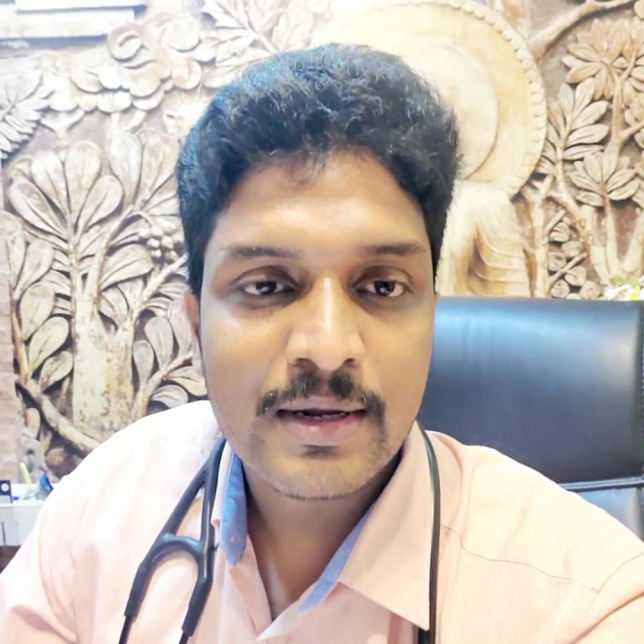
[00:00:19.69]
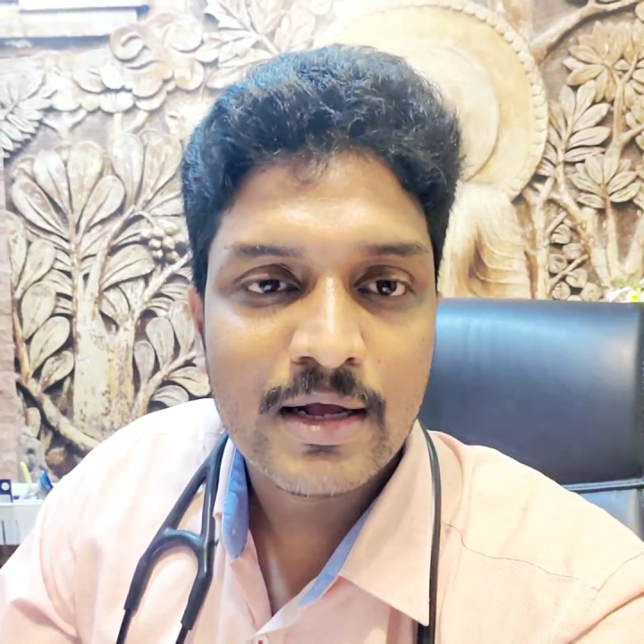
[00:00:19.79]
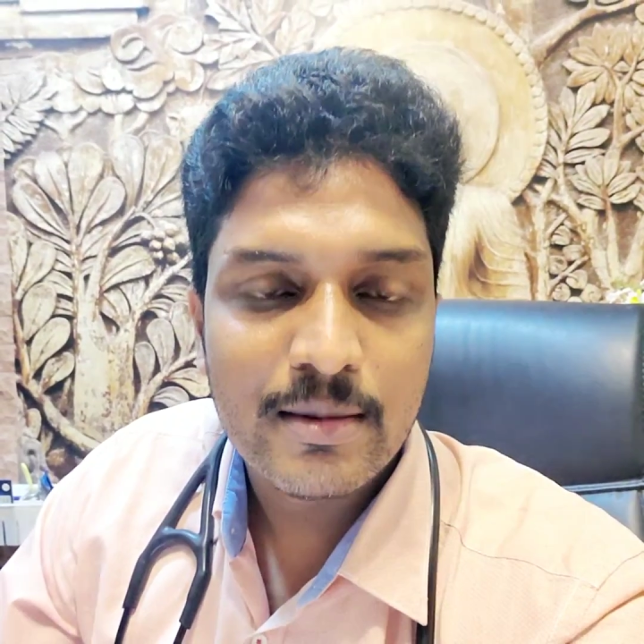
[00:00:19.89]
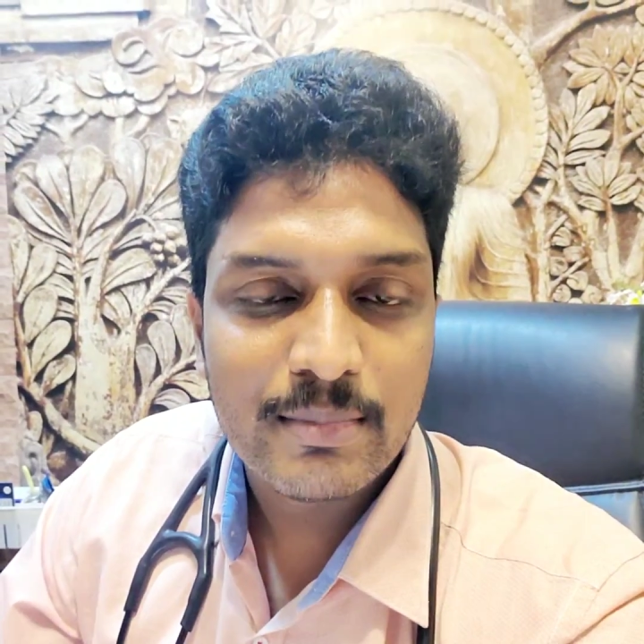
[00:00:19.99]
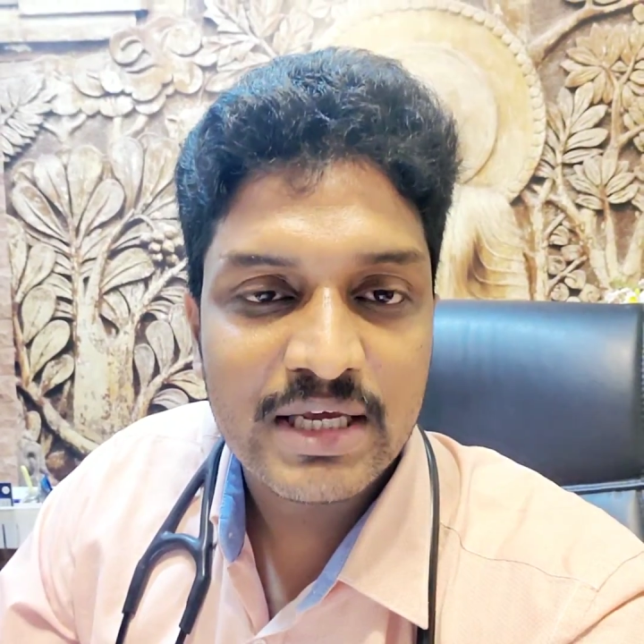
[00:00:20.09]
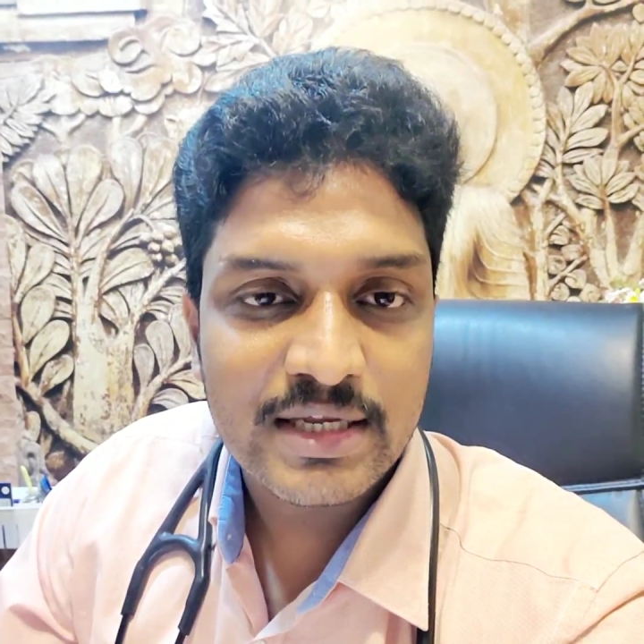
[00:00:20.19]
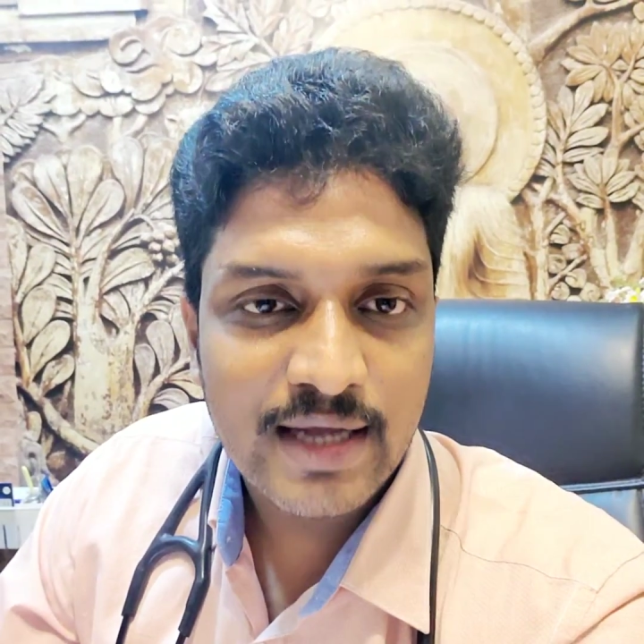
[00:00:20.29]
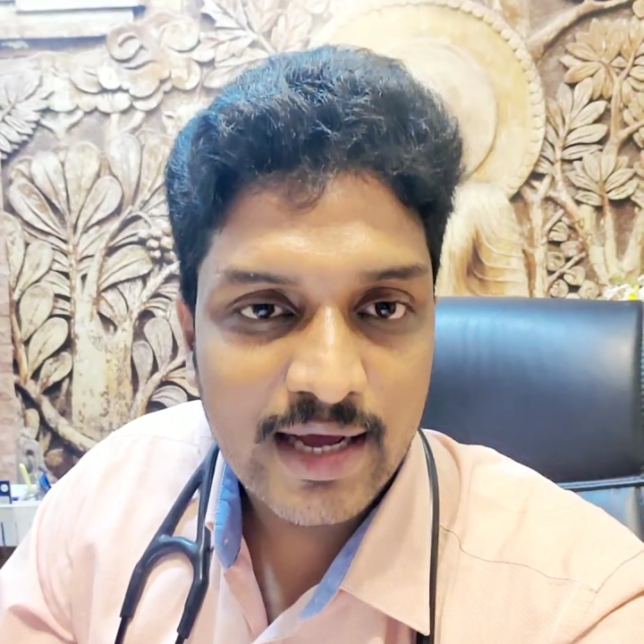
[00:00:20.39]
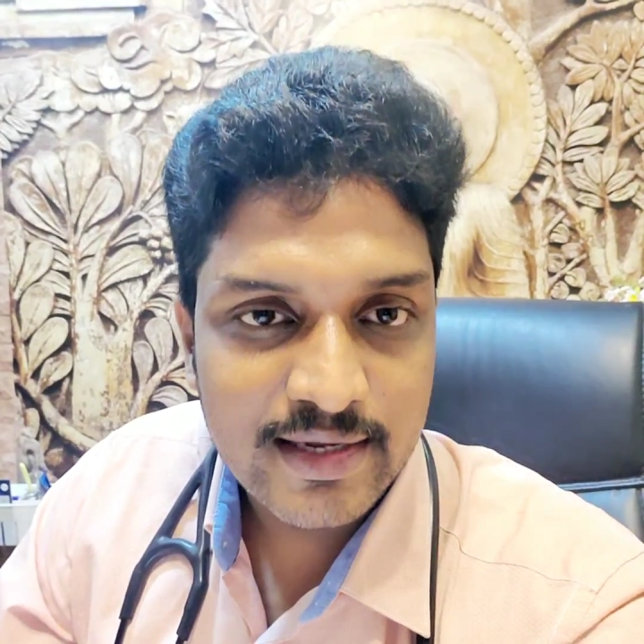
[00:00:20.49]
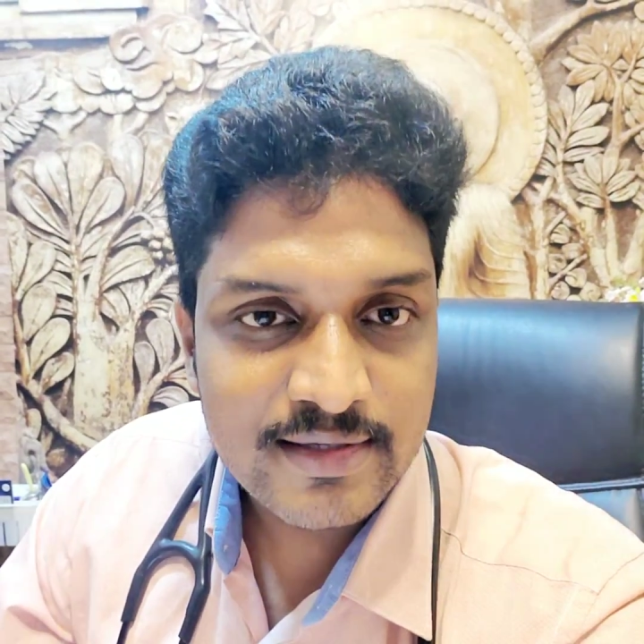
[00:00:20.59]
being in
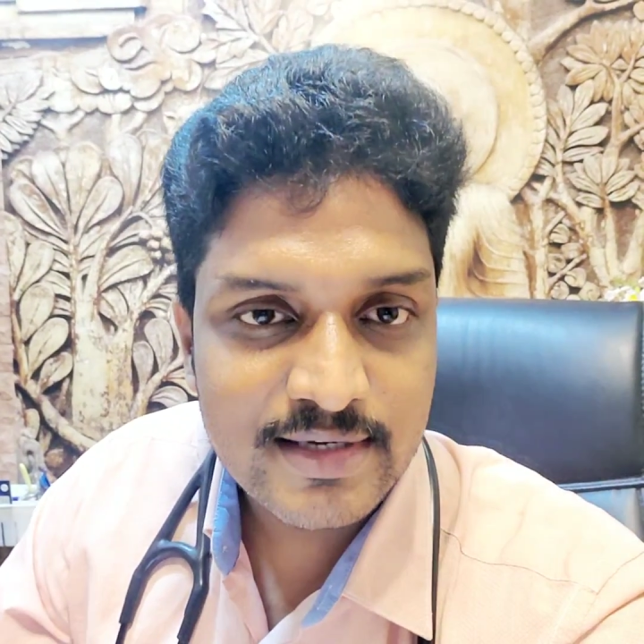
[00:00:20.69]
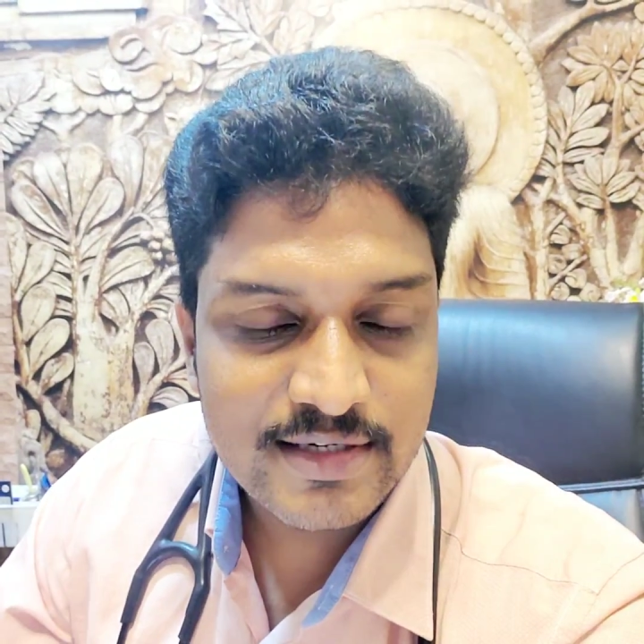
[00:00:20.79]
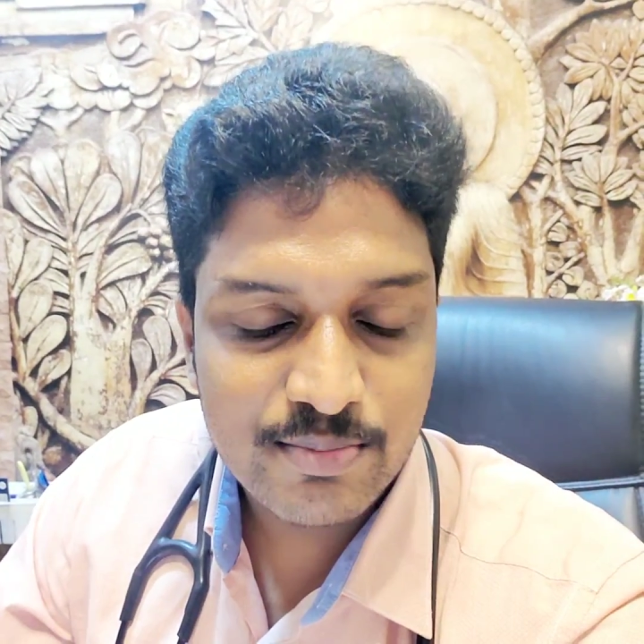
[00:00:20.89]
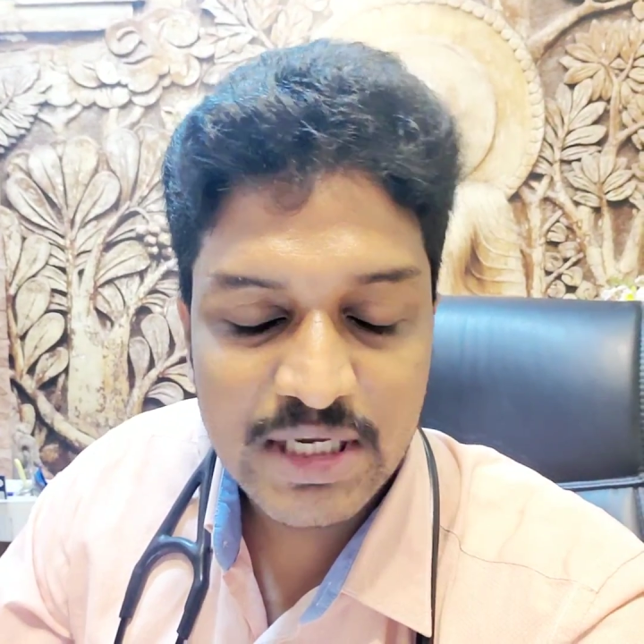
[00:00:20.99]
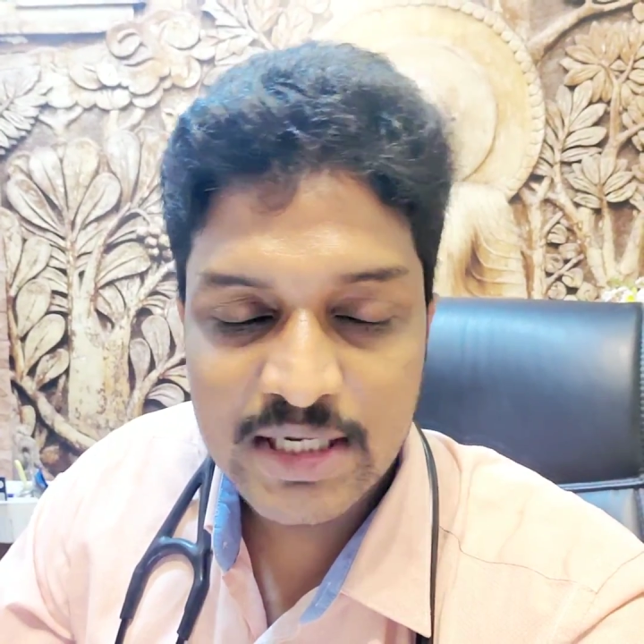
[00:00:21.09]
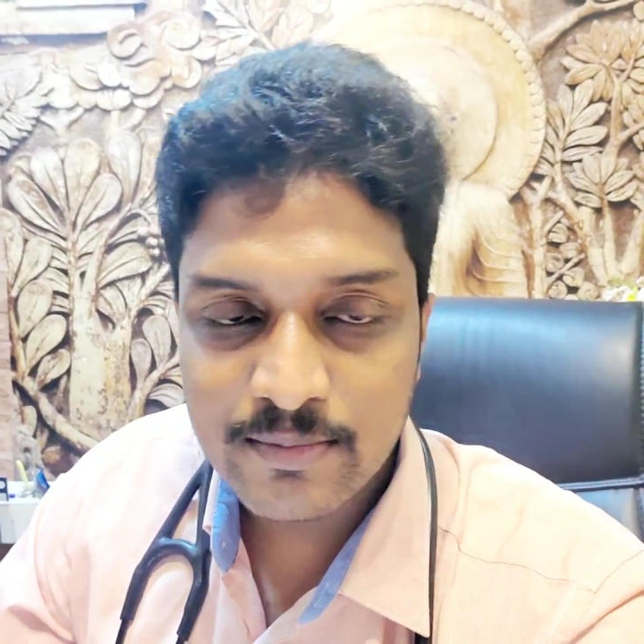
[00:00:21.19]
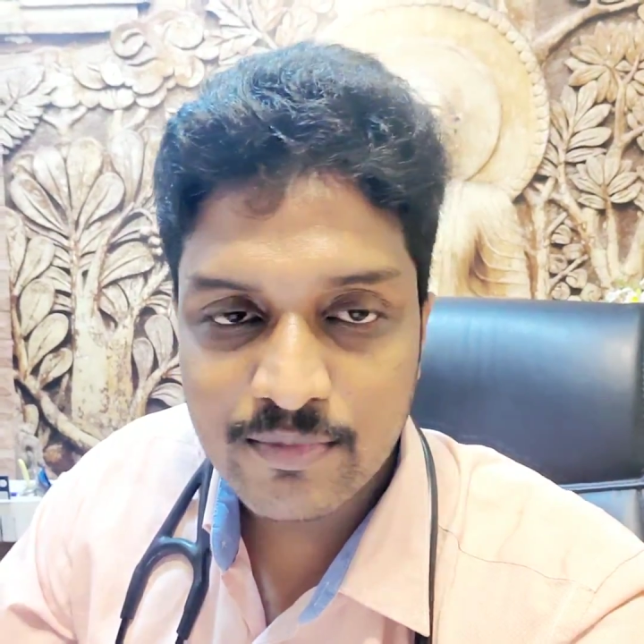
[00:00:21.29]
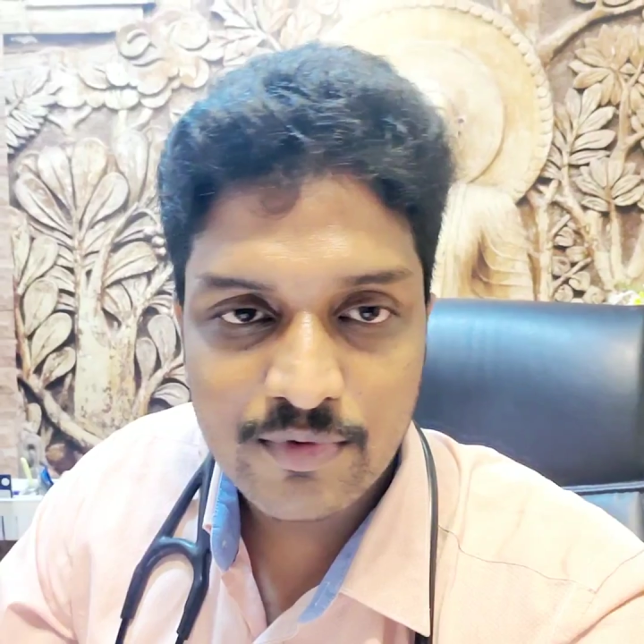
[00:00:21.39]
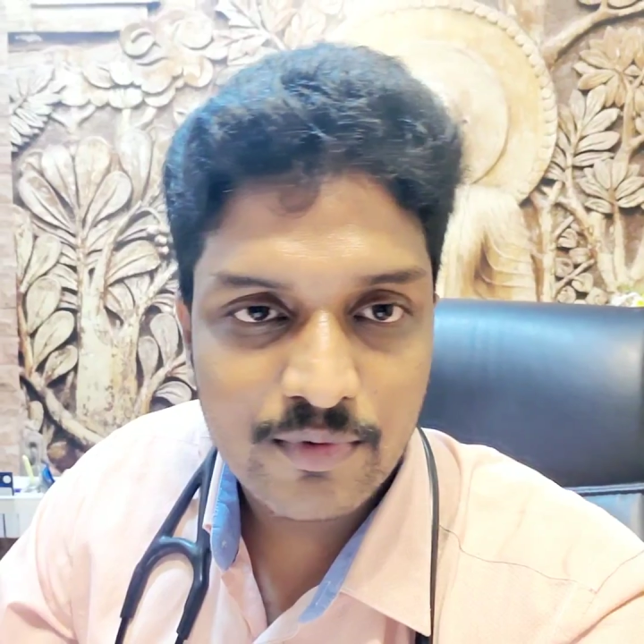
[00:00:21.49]
high risk, it's been